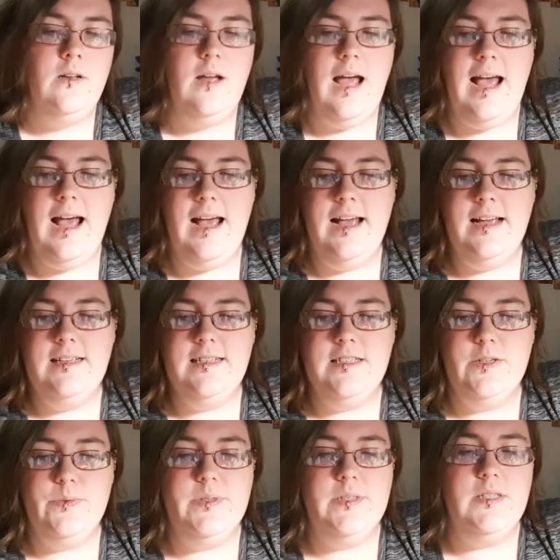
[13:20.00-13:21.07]
As
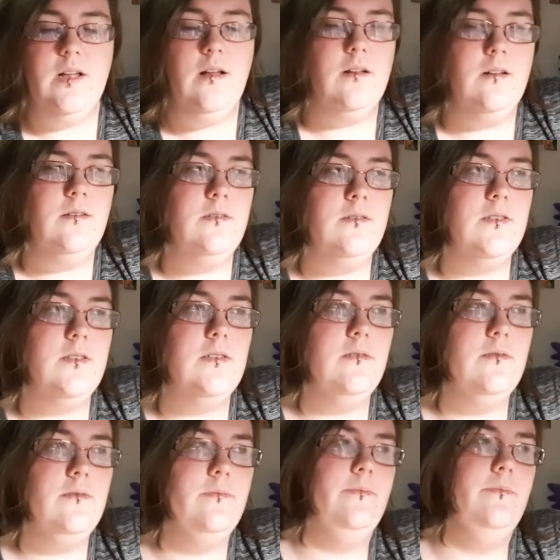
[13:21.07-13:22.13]
a result,
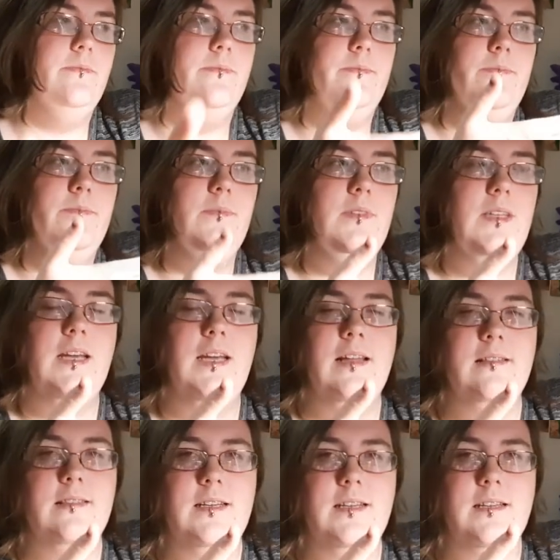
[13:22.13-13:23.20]
you
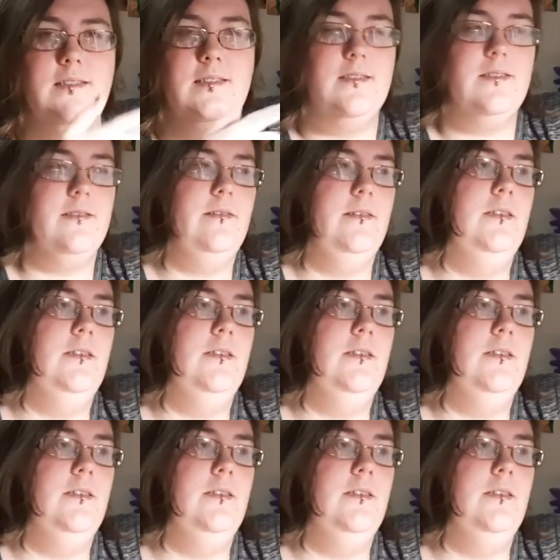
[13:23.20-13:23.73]
get this.